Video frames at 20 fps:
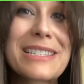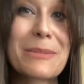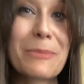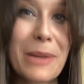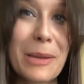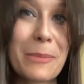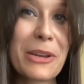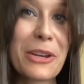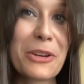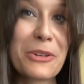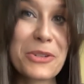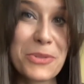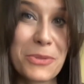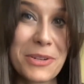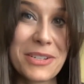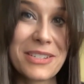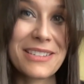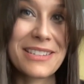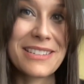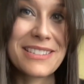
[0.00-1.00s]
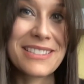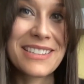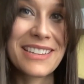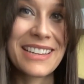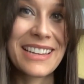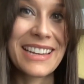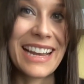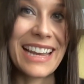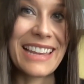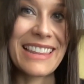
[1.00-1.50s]
and by bigger sources.
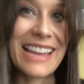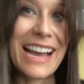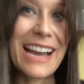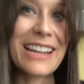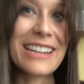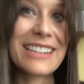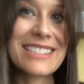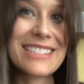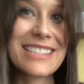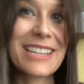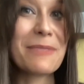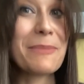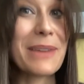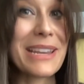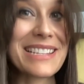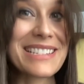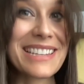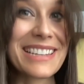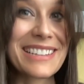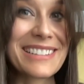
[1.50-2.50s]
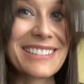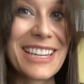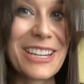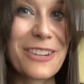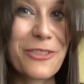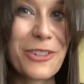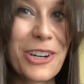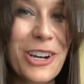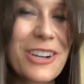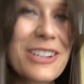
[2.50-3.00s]
And that's amazing.
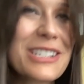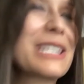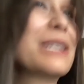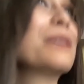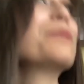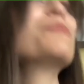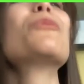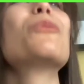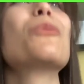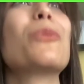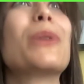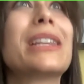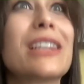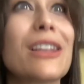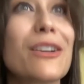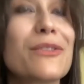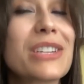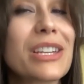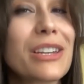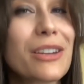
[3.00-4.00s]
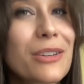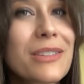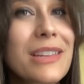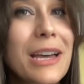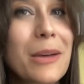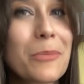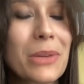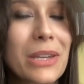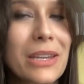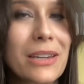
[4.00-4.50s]
For our team, we love to hear
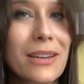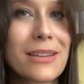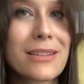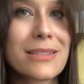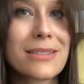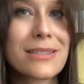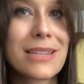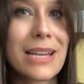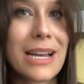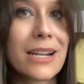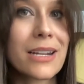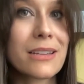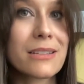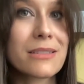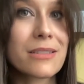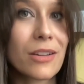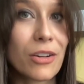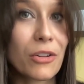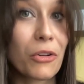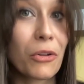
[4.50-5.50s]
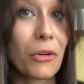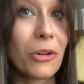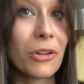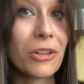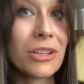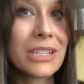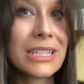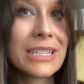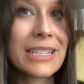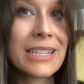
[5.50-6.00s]
that because that is our
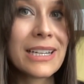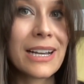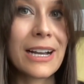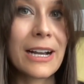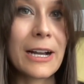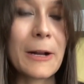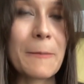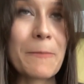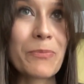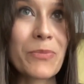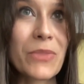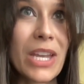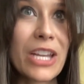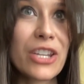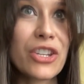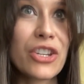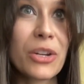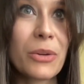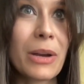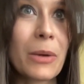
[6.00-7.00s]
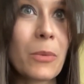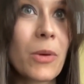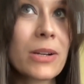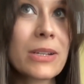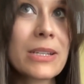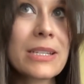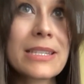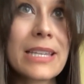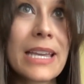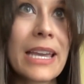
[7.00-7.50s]
goal. And, I
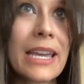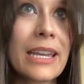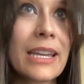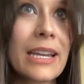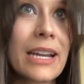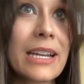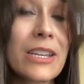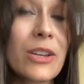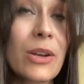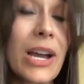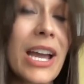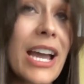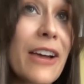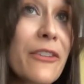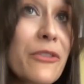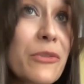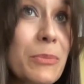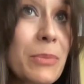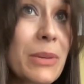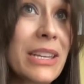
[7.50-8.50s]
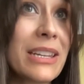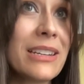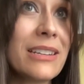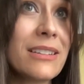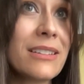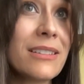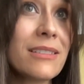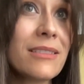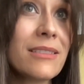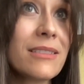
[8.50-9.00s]
want to say I haven't
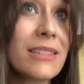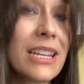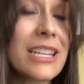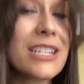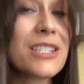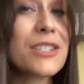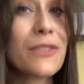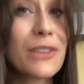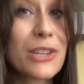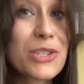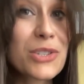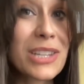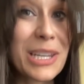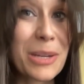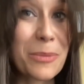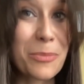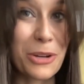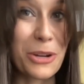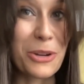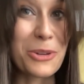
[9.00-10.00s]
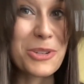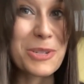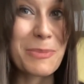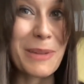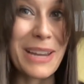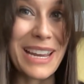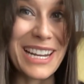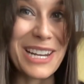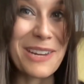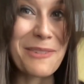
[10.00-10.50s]
been individually approached
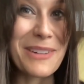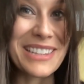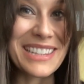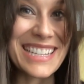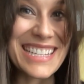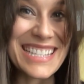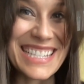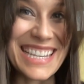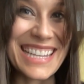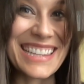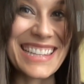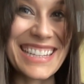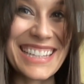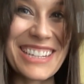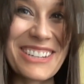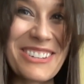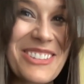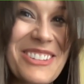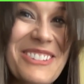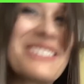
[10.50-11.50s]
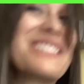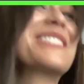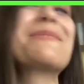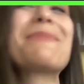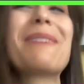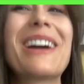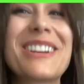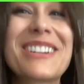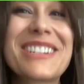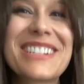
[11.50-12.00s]
by anyone that said that, they're
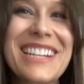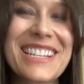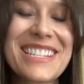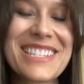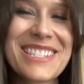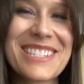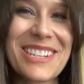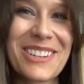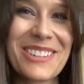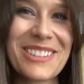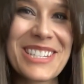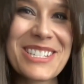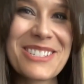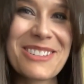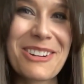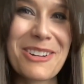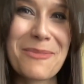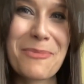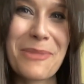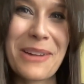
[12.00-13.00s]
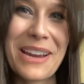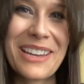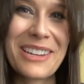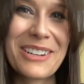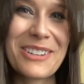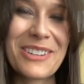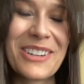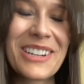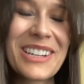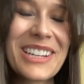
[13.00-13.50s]
inspired to necessarily start a
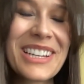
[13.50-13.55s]
brand or